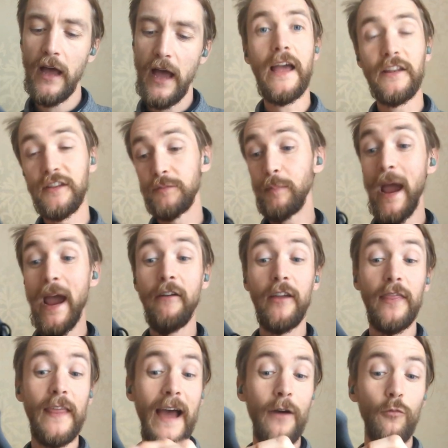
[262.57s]
And
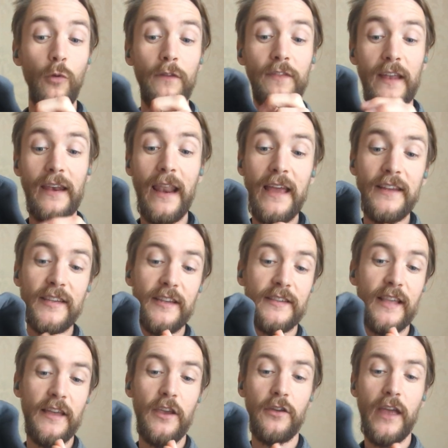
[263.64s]
pairing that with the laces
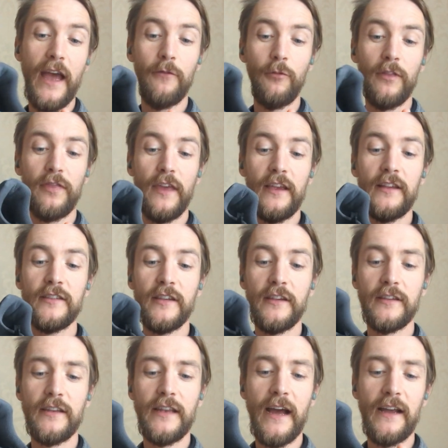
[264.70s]
that you get with these
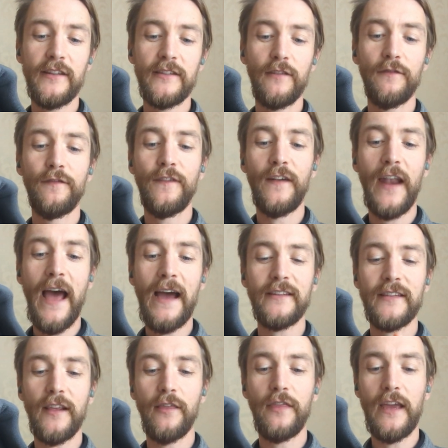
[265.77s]
nice, flat,
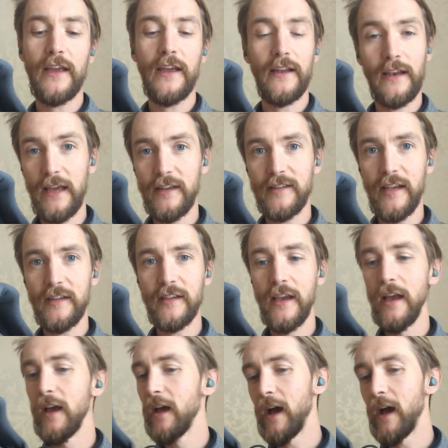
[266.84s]
thick laces,